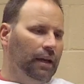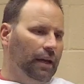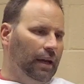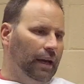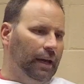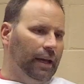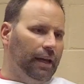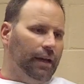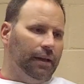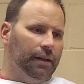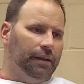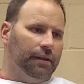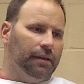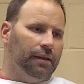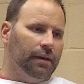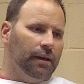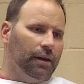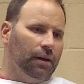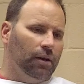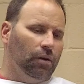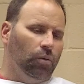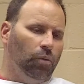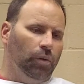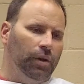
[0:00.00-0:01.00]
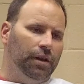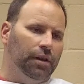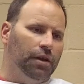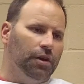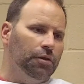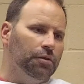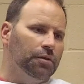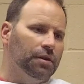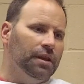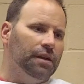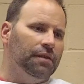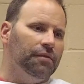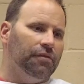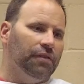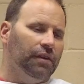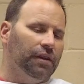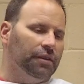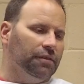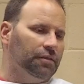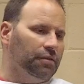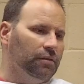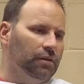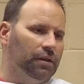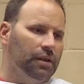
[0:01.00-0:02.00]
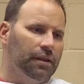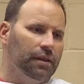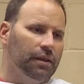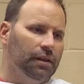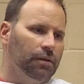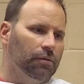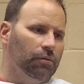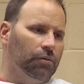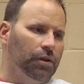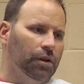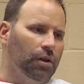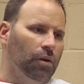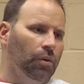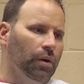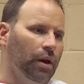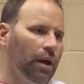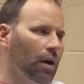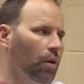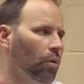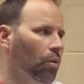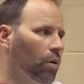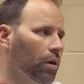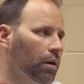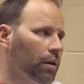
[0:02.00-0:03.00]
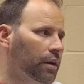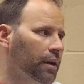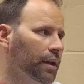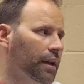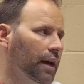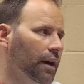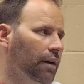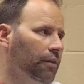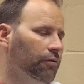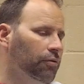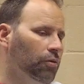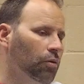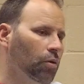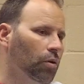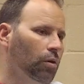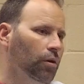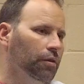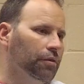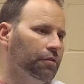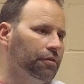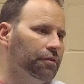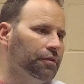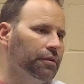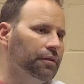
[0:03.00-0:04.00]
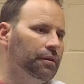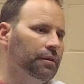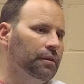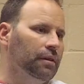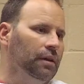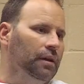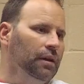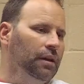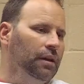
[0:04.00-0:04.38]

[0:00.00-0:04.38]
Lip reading: And we knew defensively that, we had our work cut out for us. And,